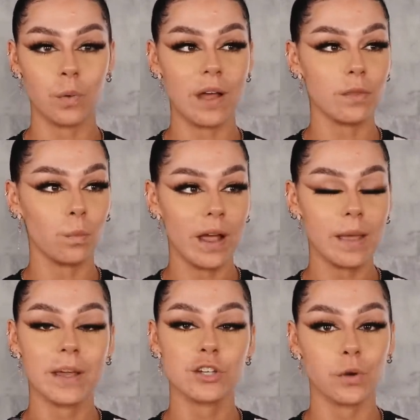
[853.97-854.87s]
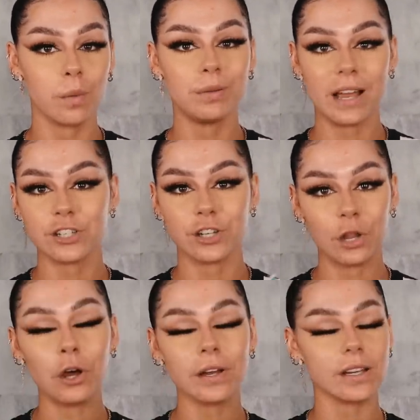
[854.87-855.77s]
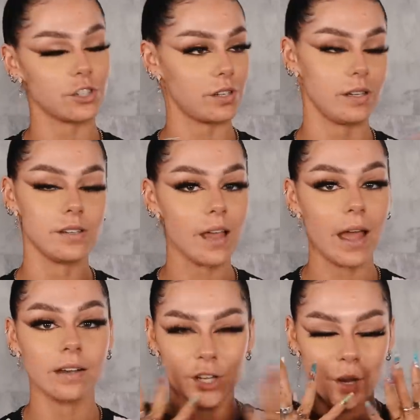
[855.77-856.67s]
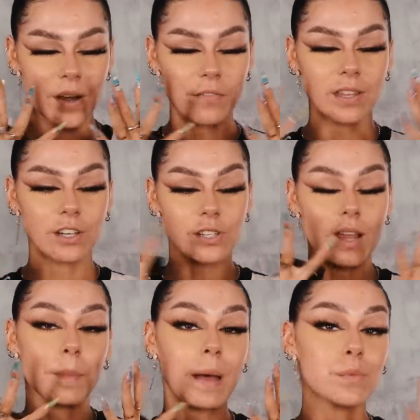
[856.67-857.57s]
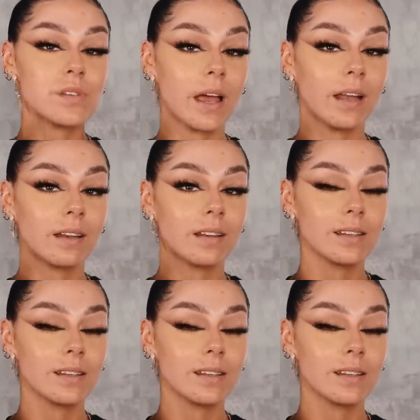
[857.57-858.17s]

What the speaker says: and the way it makes your complexion look is just insane. You know when everything just like melts in?